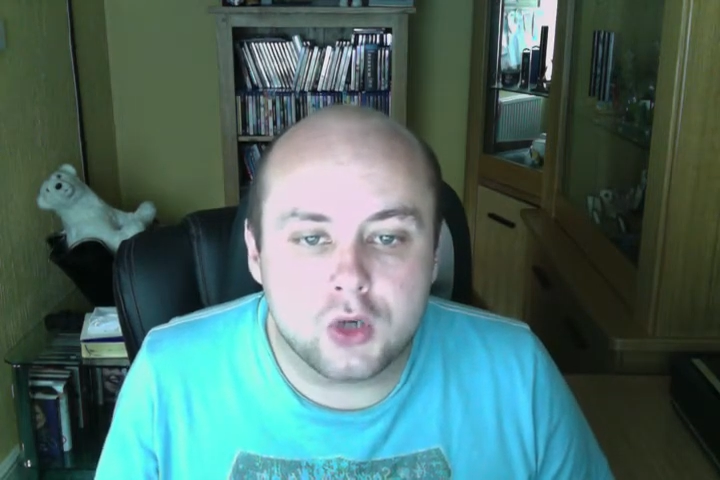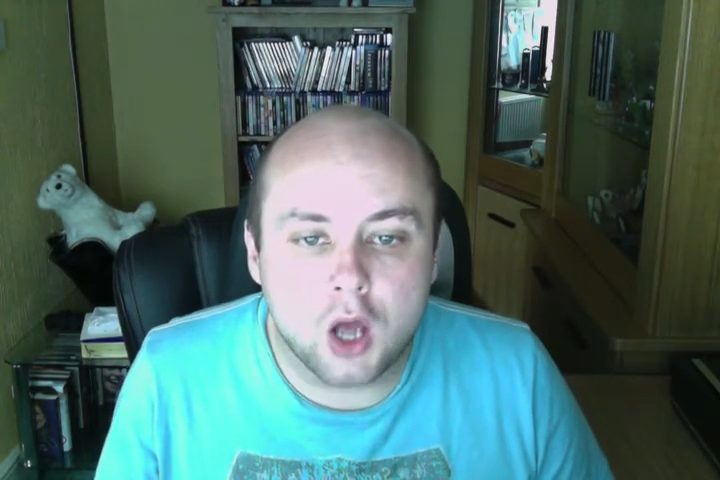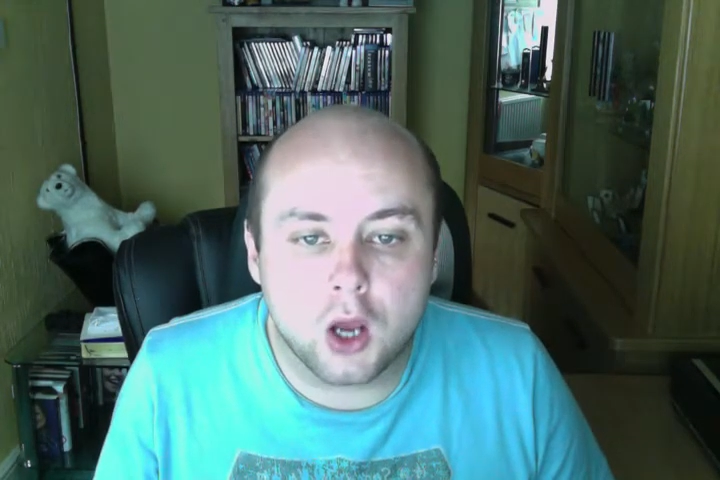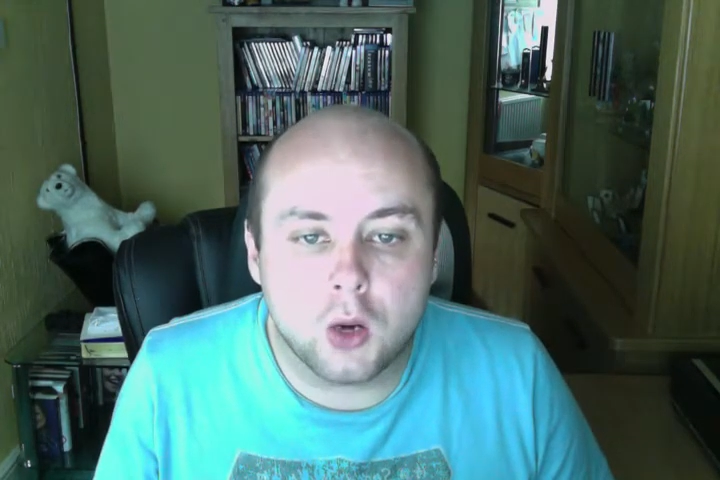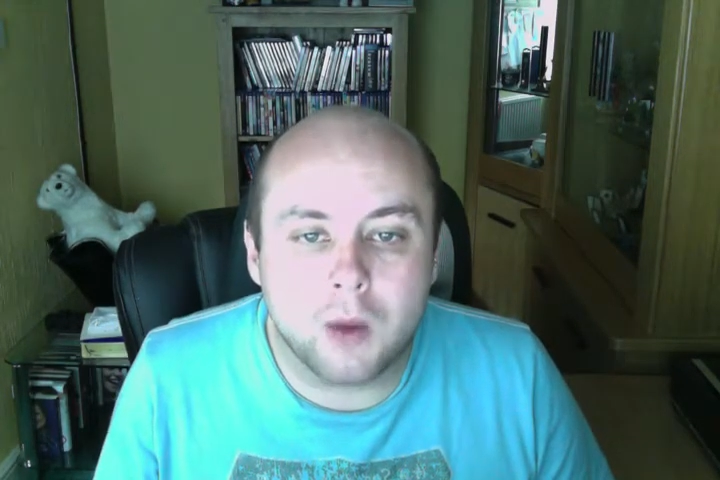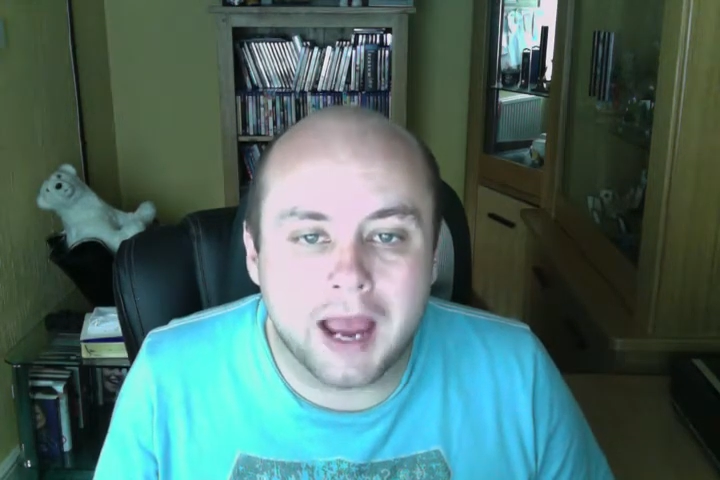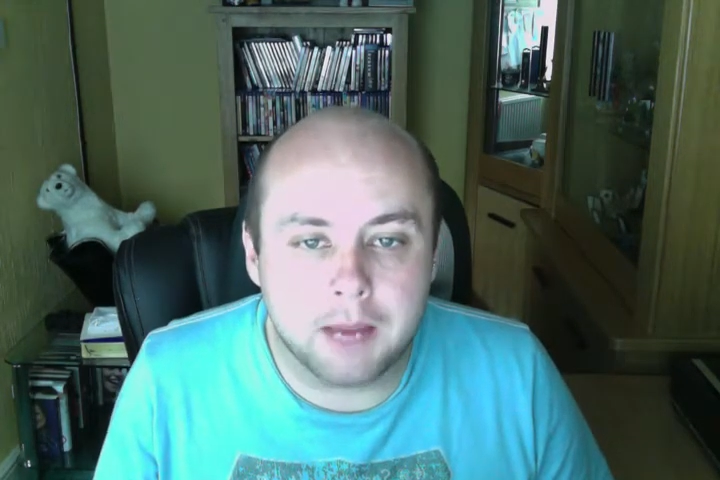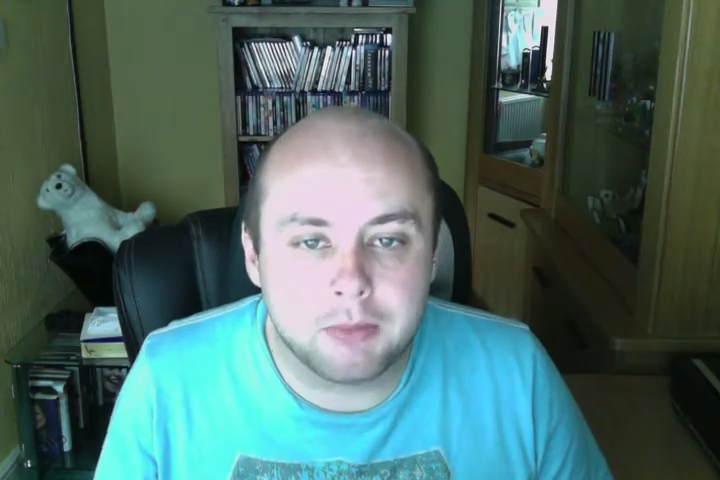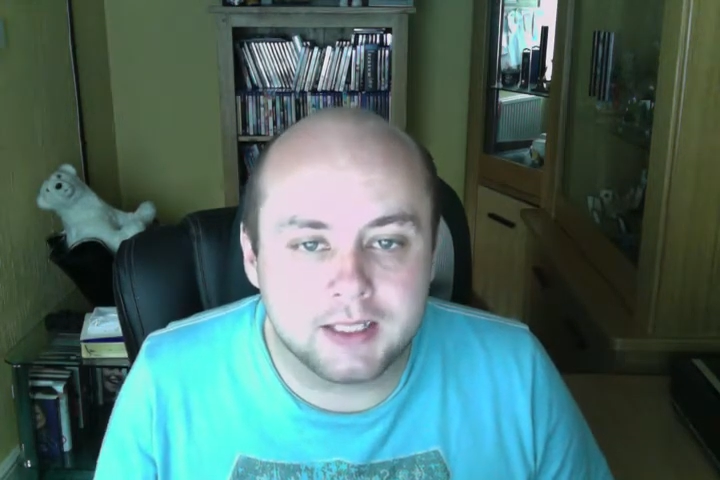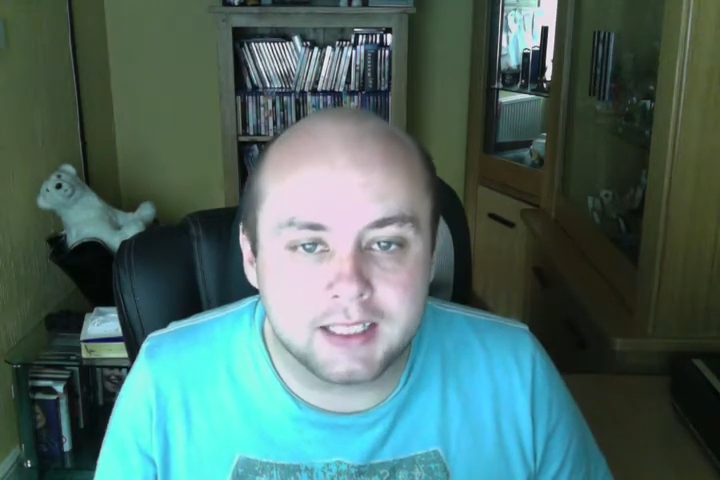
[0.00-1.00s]
know what
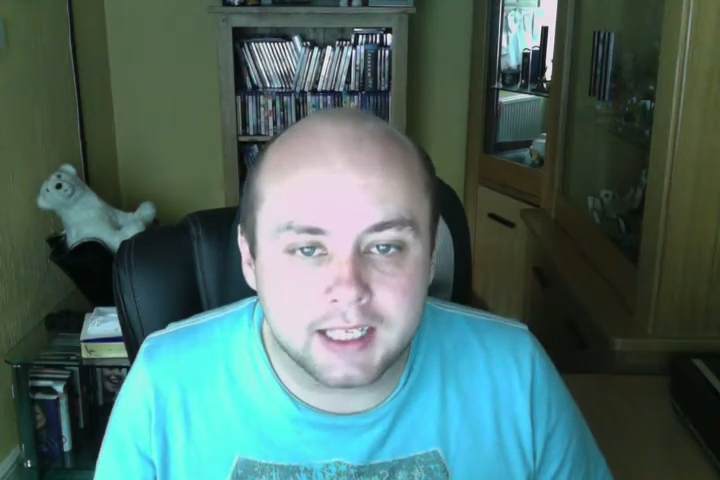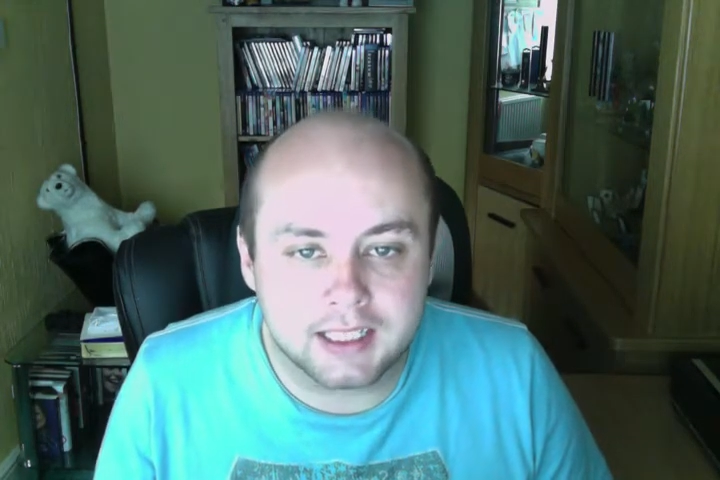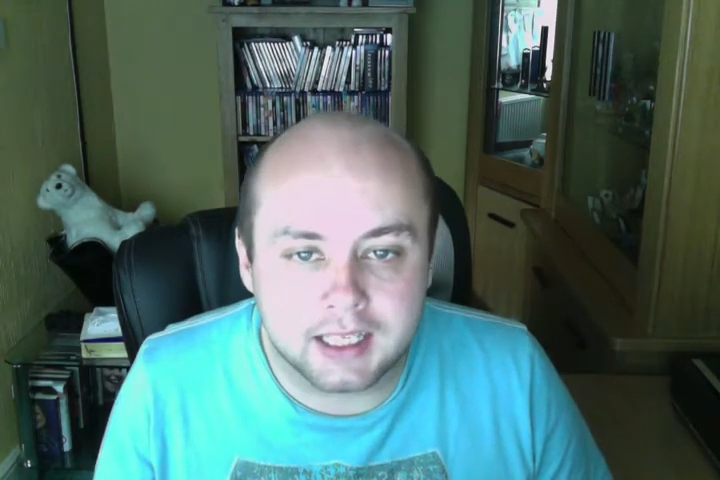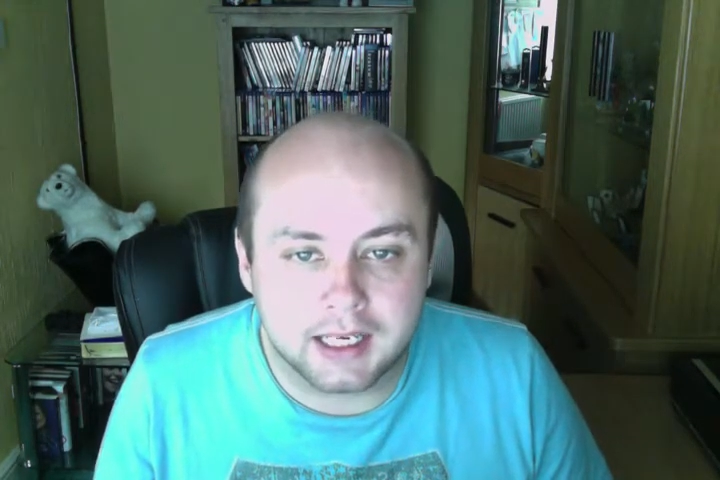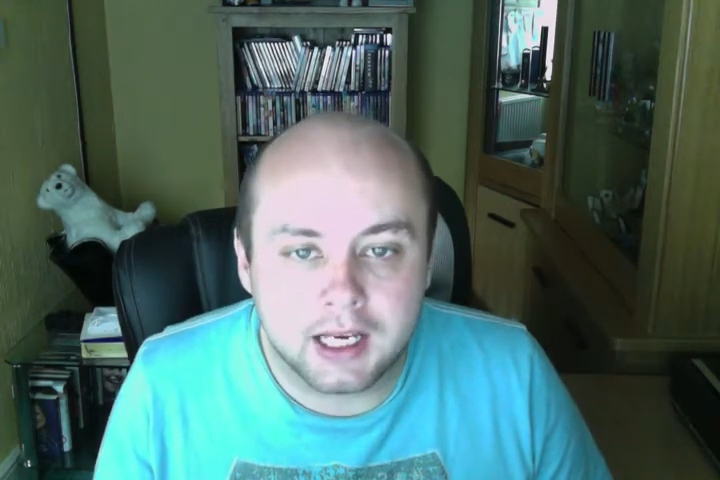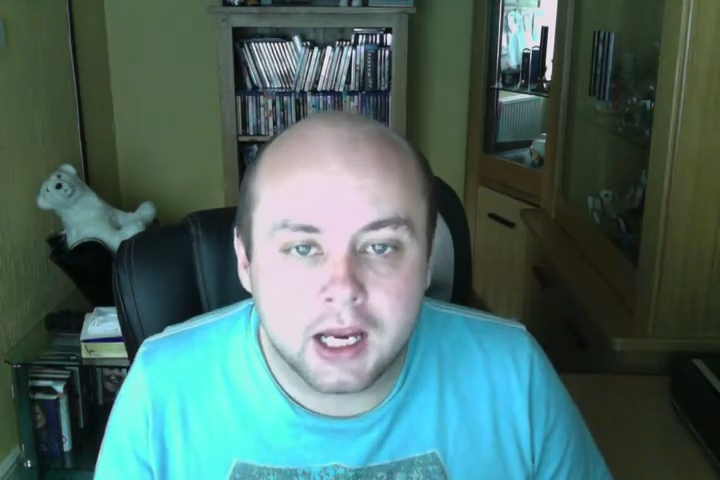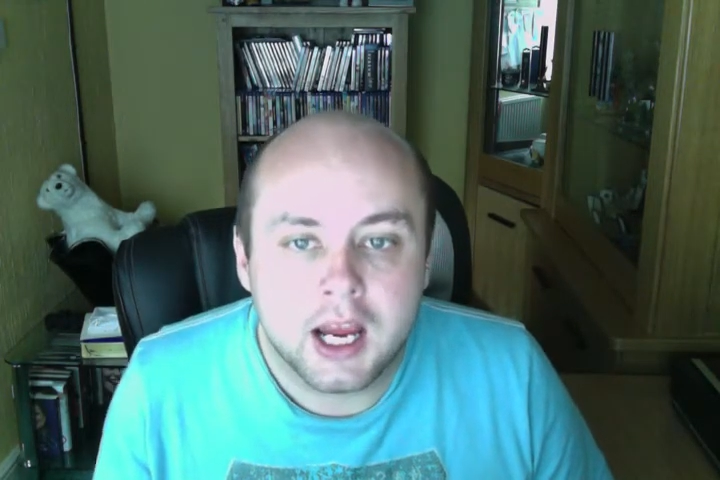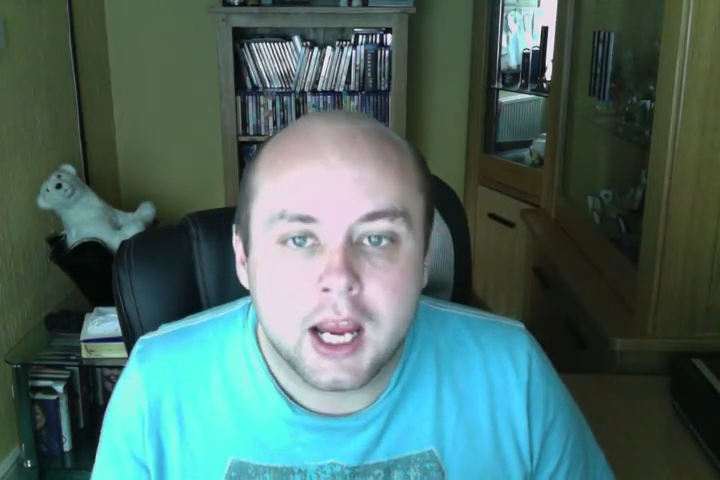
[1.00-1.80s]
happened yesterday.